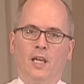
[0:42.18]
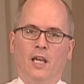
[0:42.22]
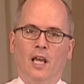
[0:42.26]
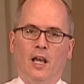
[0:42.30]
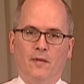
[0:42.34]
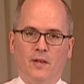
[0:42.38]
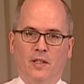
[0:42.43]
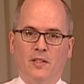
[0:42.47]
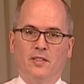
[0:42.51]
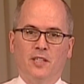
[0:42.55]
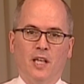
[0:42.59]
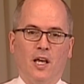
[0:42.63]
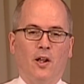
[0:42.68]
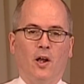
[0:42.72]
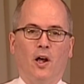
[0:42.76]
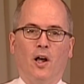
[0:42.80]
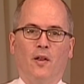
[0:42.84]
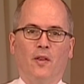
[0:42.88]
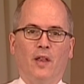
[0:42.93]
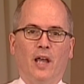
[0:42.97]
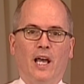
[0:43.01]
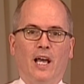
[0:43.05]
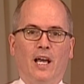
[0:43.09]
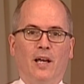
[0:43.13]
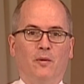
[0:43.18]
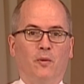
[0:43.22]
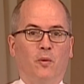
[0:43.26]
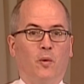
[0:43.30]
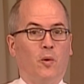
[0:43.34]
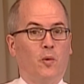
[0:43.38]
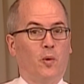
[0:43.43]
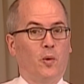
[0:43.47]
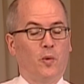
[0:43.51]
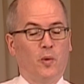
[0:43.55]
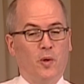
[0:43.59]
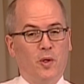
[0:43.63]
Having said all that,
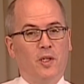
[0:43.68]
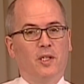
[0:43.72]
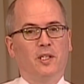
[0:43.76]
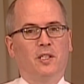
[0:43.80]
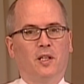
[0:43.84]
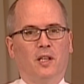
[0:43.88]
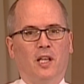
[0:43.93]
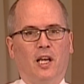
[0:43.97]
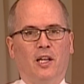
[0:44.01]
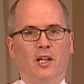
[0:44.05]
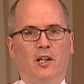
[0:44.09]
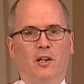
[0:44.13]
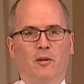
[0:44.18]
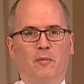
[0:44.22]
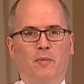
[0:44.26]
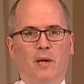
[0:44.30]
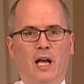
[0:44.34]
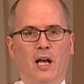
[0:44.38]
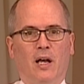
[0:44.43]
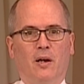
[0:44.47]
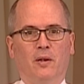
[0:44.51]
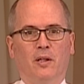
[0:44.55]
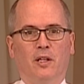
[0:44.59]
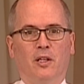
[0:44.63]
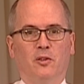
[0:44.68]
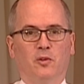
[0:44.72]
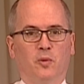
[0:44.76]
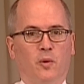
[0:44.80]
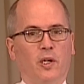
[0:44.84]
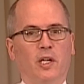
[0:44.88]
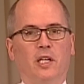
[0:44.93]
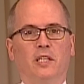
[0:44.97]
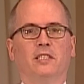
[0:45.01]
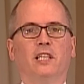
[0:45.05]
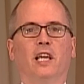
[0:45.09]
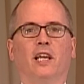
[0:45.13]
what we're really delighted about is
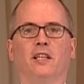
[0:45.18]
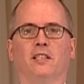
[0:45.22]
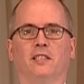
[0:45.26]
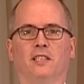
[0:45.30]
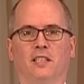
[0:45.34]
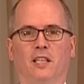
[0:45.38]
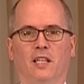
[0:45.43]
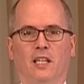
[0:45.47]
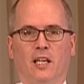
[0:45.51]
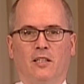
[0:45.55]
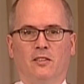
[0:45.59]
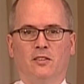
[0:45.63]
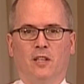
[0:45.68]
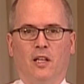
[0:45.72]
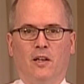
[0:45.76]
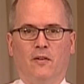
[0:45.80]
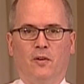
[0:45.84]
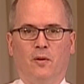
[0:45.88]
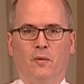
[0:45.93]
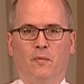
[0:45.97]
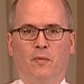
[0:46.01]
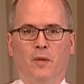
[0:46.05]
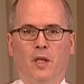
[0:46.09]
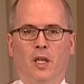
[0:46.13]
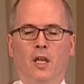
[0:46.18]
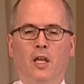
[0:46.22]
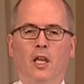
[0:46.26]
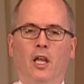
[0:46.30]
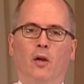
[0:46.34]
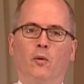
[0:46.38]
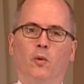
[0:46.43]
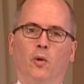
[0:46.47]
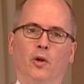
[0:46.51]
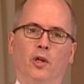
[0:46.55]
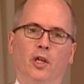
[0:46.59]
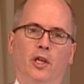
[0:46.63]
we're going to take it to the next level.
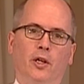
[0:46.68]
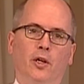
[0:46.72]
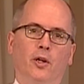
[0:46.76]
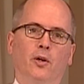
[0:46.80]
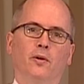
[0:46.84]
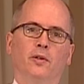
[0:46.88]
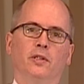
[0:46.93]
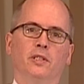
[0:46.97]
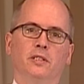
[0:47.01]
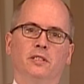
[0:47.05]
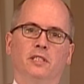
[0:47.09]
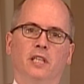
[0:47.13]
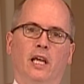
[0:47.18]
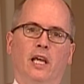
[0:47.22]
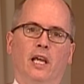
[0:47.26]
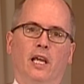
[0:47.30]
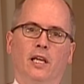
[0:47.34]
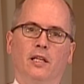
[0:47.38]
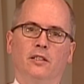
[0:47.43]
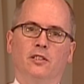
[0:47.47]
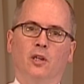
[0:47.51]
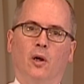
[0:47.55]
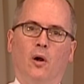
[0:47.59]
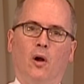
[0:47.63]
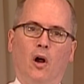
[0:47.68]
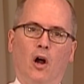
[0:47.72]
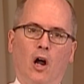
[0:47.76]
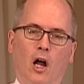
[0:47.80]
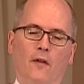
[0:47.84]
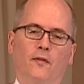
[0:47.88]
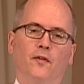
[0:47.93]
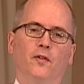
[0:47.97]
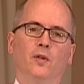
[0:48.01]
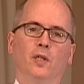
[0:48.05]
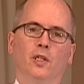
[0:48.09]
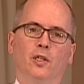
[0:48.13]
And we're here today to
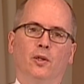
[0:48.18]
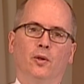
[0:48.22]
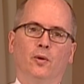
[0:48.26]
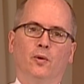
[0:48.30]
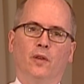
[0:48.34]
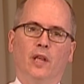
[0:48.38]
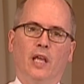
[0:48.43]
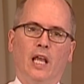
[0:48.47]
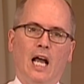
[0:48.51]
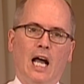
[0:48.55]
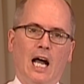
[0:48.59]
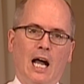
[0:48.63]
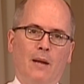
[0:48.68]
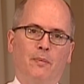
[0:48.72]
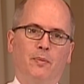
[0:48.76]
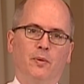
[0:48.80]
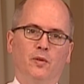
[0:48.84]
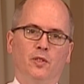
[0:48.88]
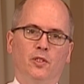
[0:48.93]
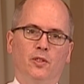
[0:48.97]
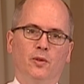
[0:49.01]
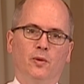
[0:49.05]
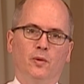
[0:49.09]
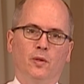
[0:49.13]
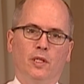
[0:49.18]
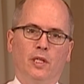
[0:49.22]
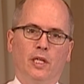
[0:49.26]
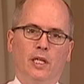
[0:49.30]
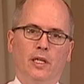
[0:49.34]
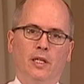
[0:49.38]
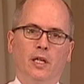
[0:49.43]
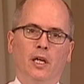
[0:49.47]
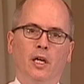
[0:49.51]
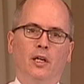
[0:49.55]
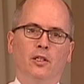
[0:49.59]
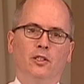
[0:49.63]
offer to you the
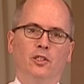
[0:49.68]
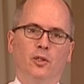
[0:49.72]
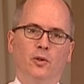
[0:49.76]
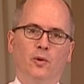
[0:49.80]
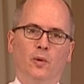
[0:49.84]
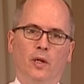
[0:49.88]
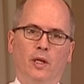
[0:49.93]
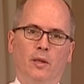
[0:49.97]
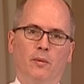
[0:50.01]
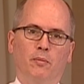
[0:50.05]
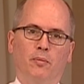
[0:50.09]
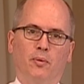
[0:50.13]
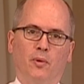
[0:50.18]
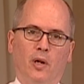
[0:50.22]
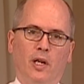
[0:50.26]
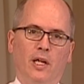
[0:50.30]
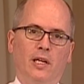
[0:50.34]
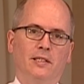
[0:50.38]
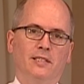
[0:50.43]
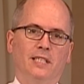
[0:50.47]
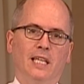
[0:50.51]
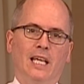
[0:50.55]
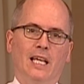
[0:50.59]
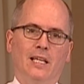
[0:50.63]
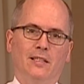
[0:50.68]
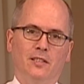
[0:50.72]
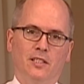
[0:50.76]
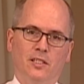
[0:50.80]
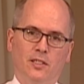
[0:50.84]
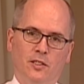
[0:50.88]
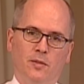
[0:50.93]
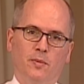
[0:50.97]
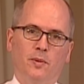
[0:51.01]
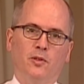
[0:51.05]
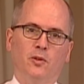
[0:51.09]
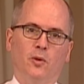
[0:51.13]
opportunity to embrace
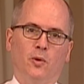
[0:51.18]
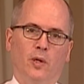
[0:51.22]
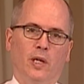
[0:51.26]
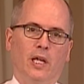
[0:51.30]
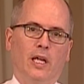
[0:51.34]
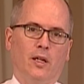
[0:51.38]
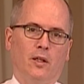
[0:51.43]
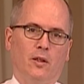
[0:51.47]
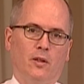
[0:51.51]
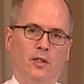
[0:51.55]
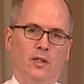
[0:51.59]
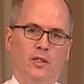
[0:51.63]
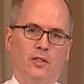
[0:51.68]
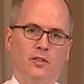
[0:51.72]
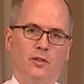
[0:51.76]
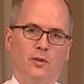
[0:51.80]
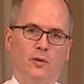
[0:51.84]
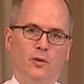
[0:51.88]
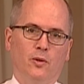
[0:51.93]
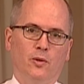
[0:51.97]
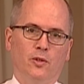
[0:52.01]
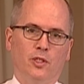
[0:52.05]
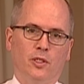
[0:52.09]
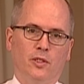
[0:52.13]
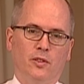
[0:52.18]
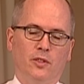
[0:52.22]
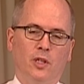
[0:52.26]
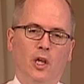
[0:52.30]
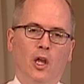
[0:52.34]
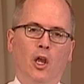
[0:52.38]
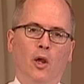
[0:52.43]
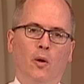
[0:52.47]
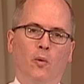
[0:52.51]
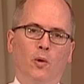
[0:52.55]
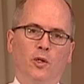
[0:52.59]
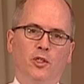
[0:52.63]
anticipatory analytic solutions,
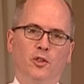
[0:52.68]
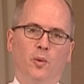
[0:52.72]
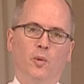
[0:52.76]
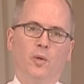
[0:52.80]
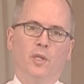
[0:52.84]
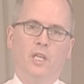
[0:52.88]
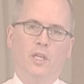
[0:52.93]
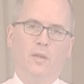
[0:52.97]
which will